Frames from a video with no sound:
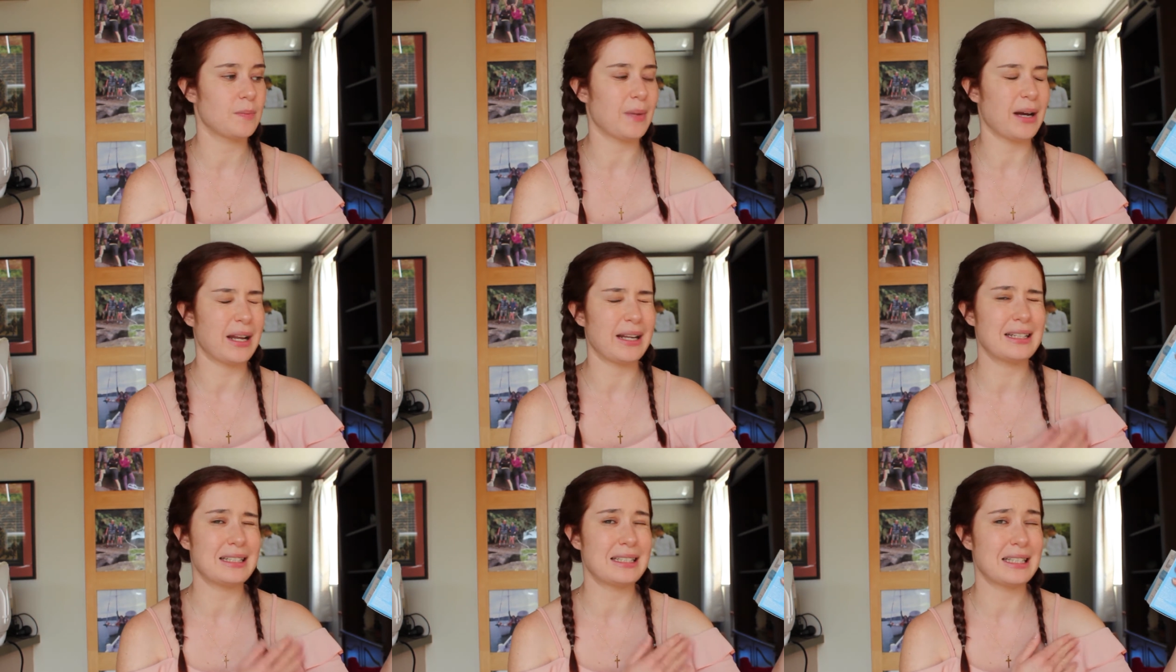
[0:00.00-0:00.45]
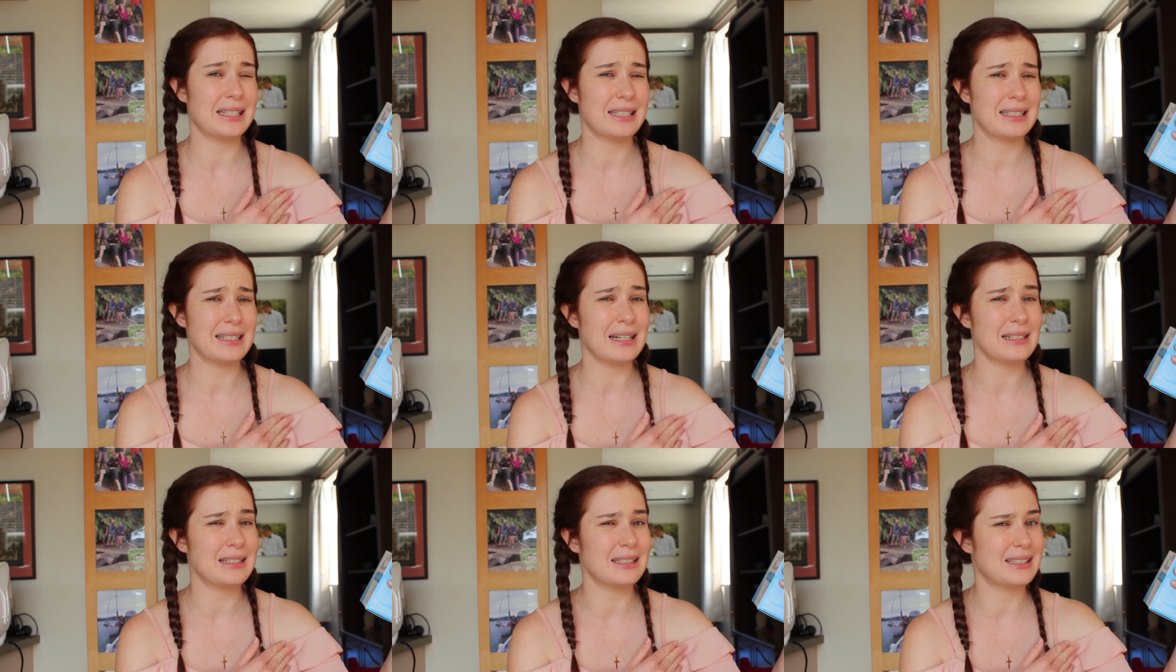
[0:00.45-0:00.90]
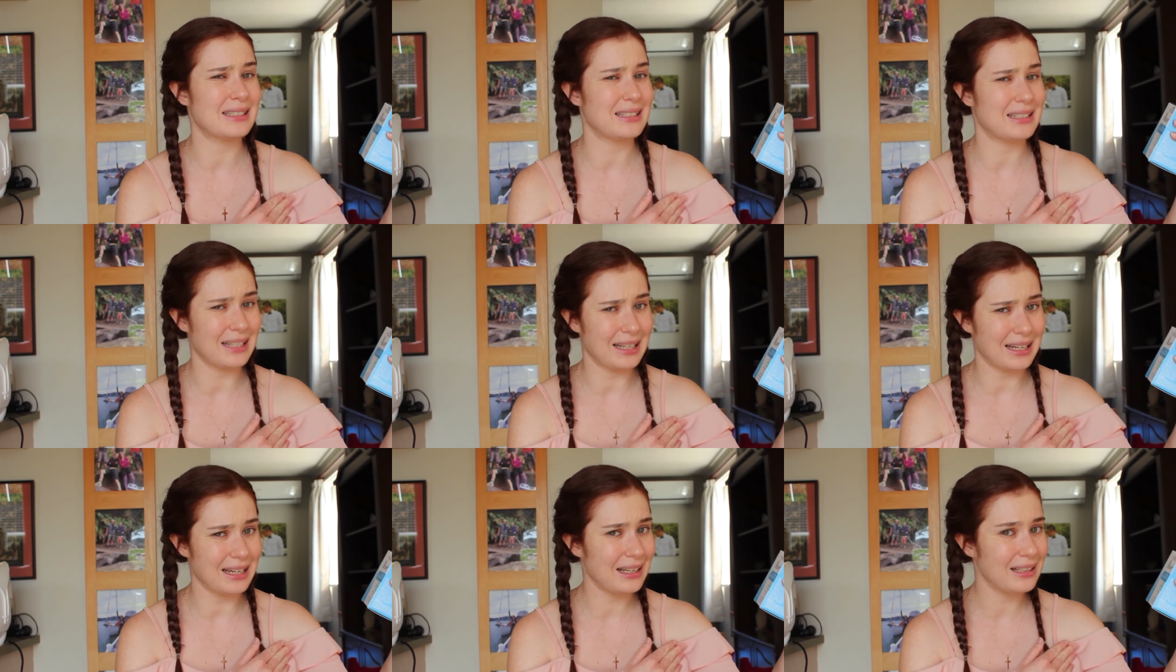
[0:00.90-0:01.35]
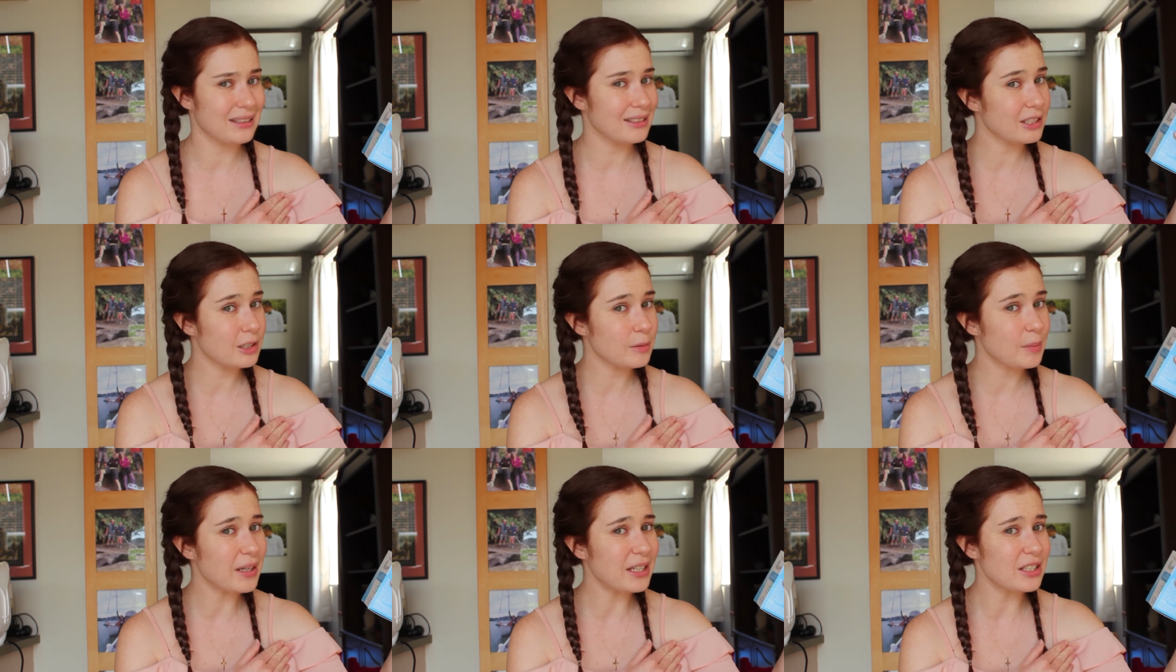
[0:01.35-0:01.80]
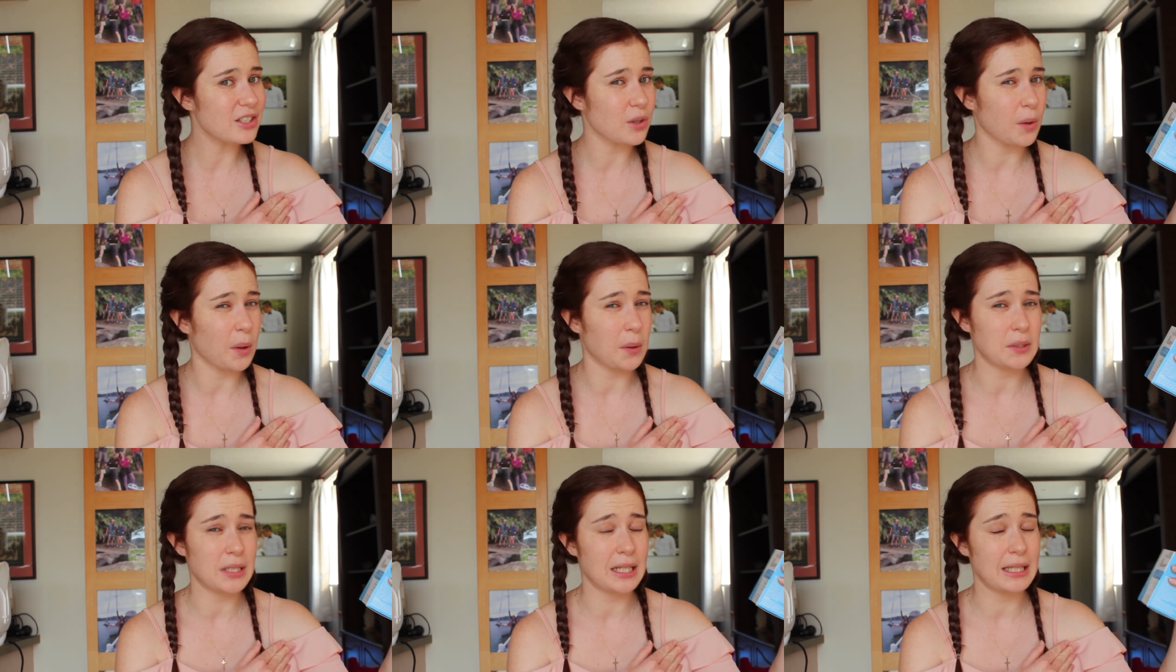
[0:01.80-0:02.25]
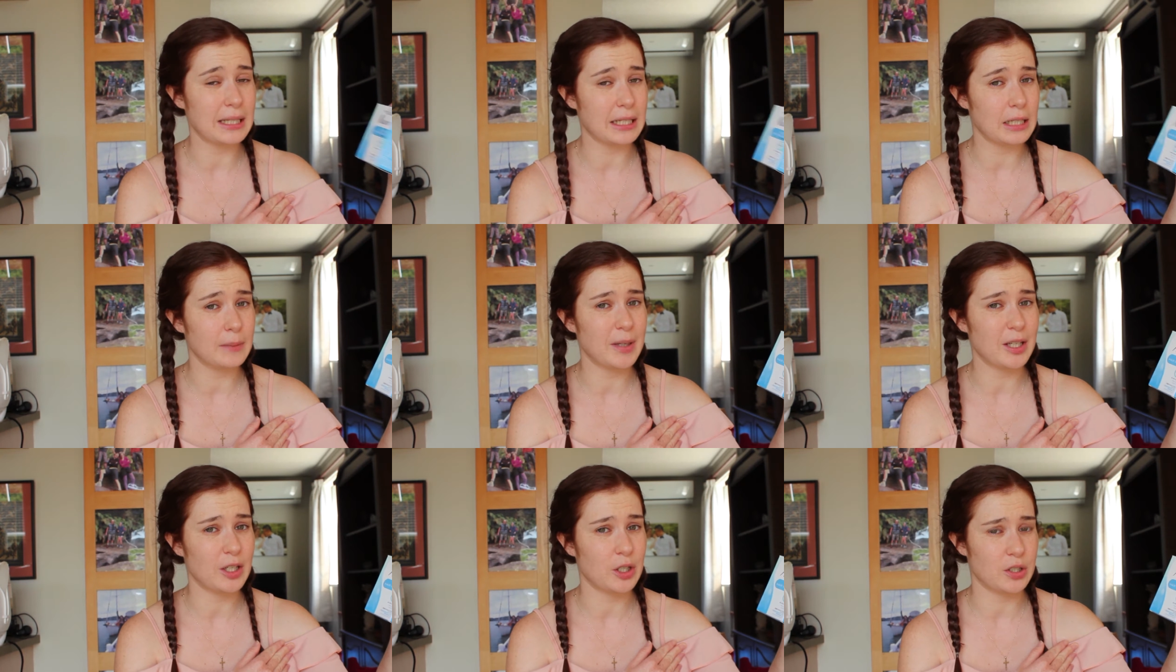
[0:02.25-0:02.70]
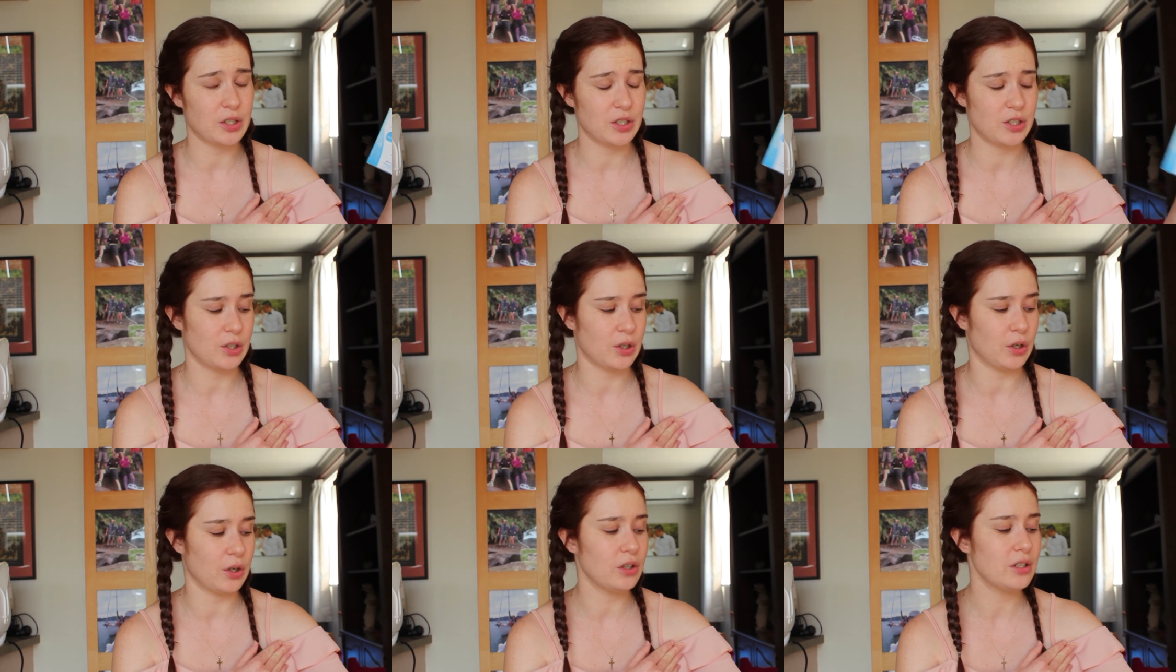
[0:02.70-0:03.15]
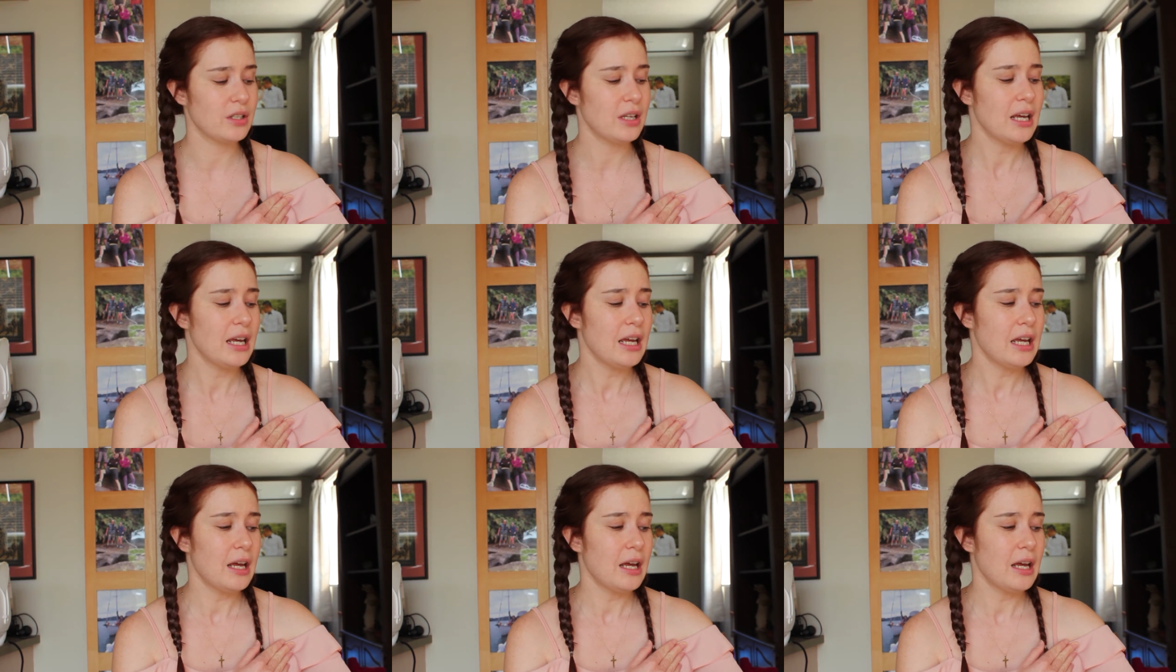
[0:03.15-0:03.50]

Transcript: but it did start to sting a little bit, so I was a little bit concerned.